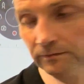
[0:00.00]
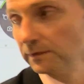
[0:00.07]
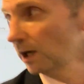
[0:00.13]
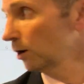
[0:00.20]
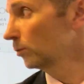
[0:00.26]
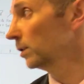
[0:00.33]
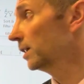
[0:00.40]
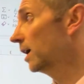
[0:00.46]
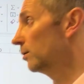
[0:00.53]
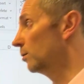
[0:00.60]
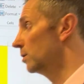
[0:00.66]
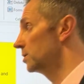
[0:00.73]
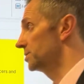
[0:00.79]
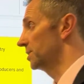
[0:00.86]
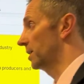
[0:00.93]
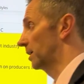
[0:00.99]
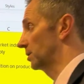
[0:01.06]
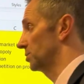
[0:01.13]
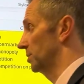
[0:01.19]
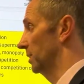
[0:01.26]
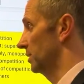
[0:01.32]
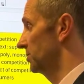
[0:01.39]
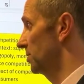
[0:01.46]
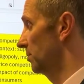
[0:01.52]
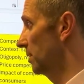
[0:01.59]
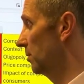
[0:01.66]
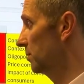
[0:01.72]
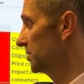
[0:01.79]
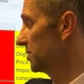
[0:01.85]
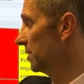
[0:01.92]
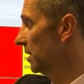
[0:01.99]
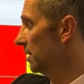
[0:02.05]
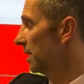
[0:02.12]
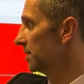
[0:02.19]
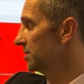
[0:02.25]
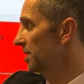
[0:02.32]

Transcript: Oh, well, that was it actually. So that was that